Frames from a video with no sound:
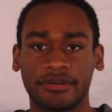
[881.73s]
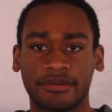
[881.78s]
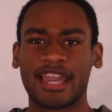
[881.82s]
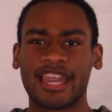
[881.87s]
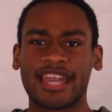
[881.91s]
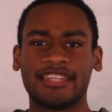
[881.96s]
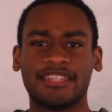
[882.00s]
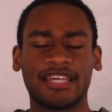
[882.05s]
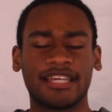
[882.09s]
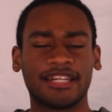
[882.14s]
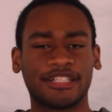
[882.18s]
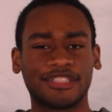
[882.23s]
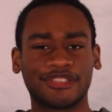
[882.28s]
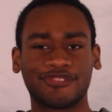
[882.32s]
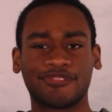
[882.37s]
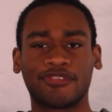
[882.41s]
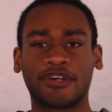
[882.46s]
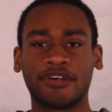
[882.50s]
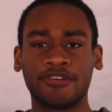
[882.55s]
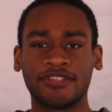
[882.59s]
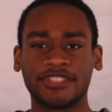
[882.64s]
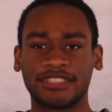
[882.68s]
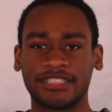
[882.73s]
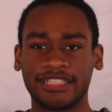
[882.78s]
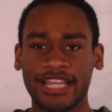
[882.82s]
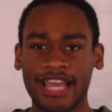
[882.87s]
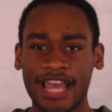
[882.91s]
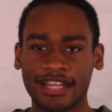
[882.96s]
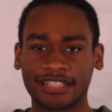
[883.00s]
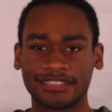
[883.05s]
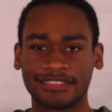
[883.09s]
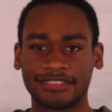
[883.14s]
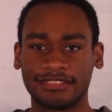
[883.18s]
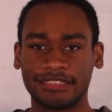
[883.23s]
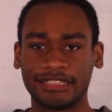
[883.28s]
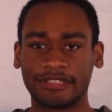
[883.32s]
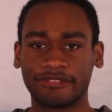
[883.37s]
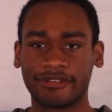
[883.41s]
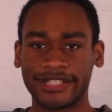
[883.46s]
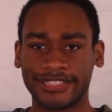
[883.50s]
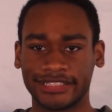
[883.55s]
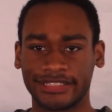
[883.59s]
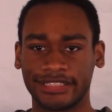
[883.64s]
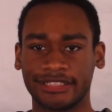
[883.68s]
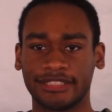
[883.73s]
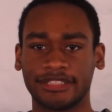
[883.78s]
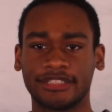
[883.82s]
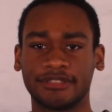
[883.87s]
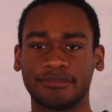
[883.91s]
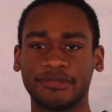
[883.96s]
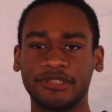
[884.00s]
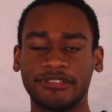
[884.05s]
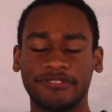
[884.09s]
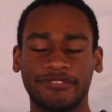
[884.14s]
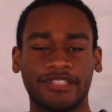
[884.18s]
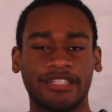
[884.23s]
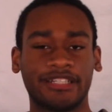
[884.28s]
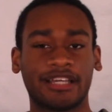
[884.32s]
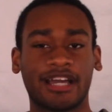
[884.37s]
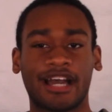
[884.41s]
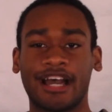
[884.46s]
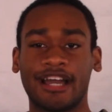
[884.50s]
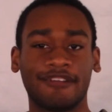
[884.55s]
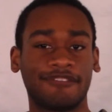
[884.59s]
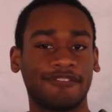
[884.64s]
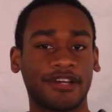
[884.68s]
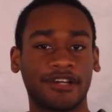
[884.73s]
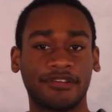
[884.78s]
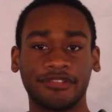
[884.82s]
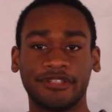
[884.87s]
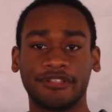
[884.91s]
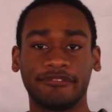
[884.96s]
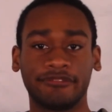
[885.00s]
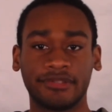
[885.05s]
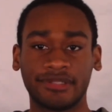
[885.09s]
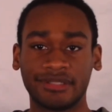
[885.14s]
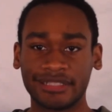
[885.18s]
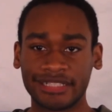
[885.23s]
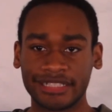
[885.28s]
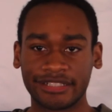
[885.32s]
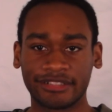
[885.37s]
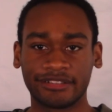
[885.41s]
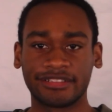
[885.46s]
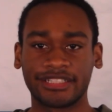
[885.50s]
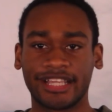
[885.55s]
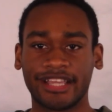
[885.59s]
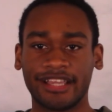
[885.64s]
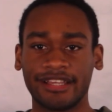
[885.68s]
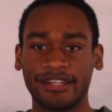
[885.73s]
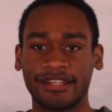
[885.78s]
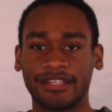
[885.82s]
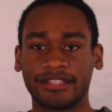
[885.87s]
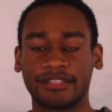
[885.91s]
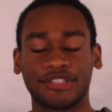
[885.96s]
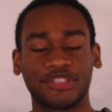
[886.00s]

And then as far as the action sequence in this movie, I found it really entertaining.